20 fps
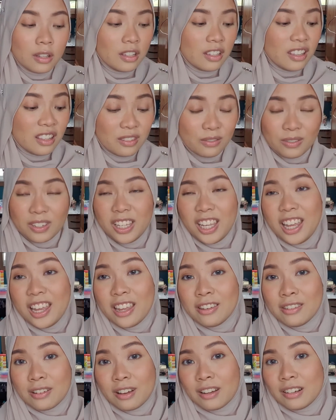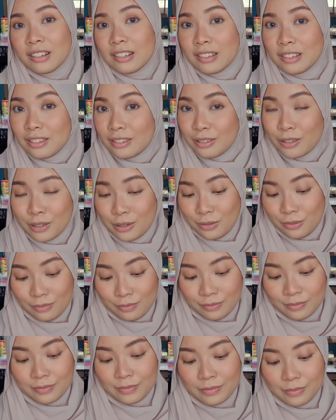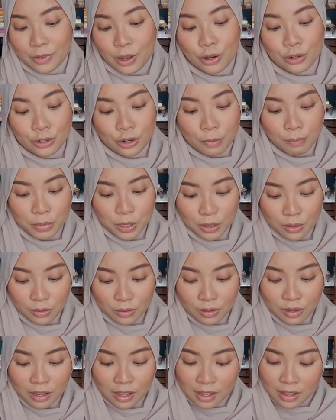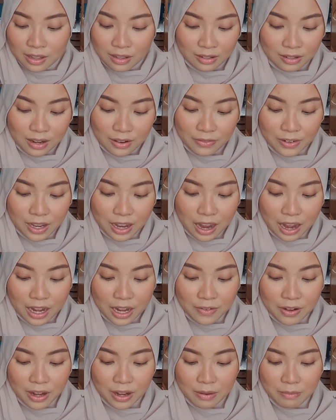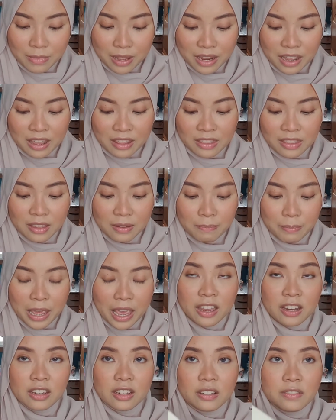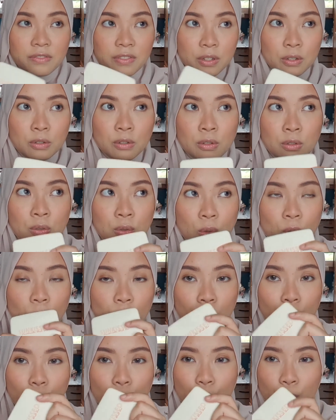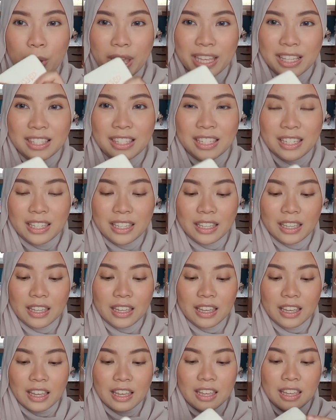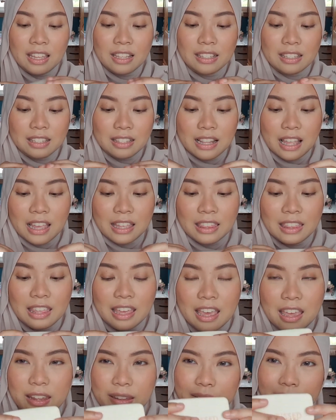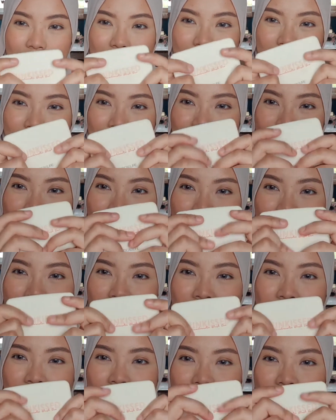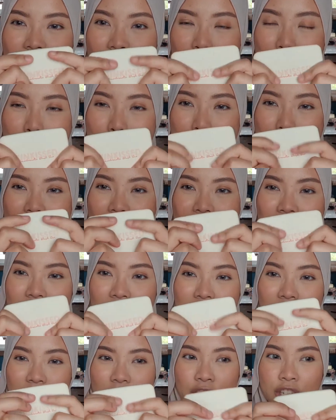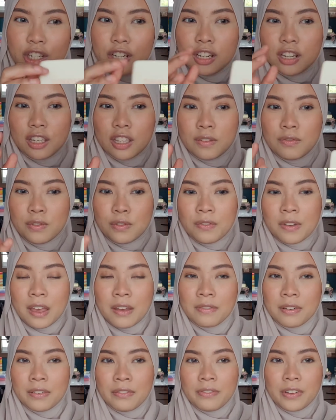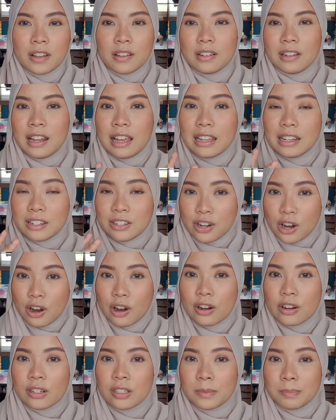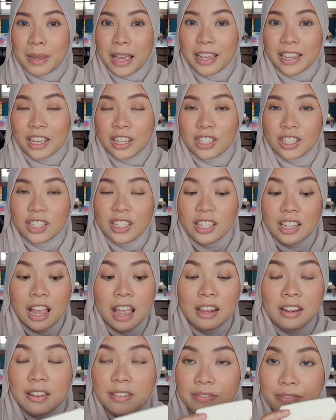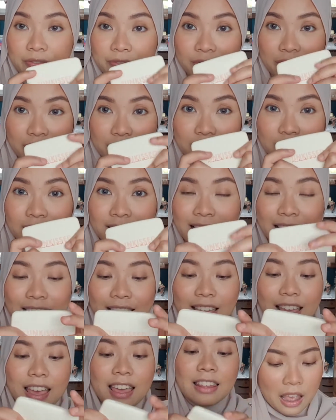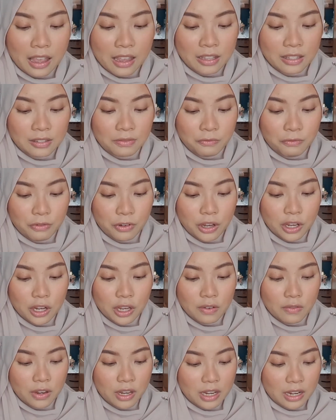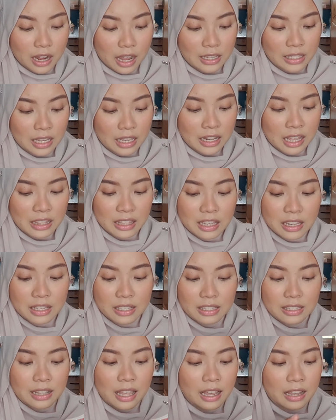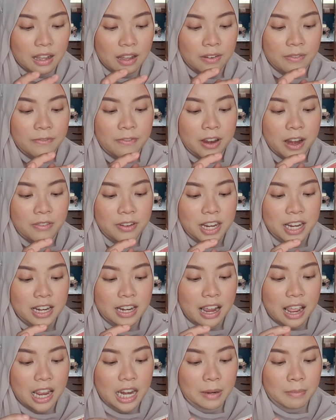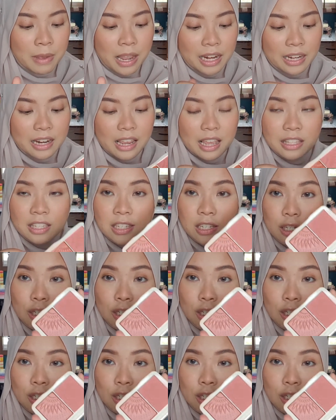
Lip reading: It's only $8 so on Shopee, so definitely highly recommend. And the packaging feels so weighty. It's like that kind of like matte texture. If you've ever felt like NARS packaging, it kind of feels like that. It's really nice, and I think it's like a very light magnetic